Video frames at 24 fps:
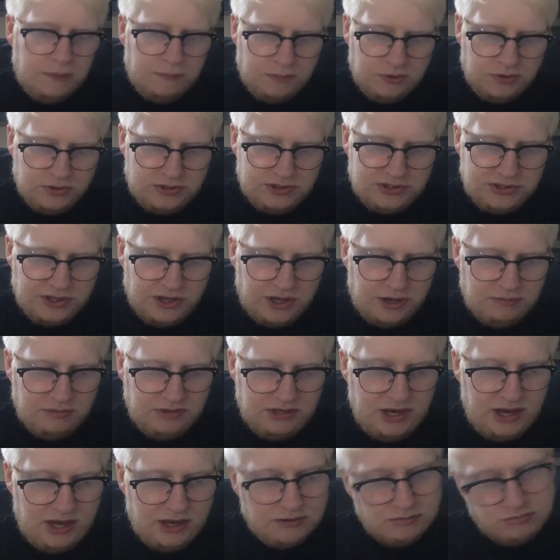But
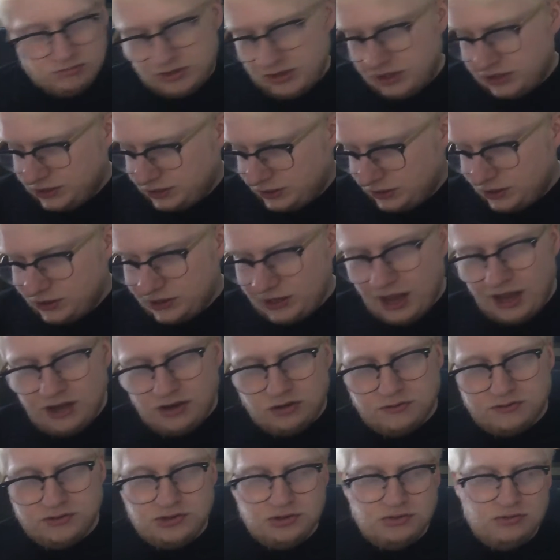yeah, getting off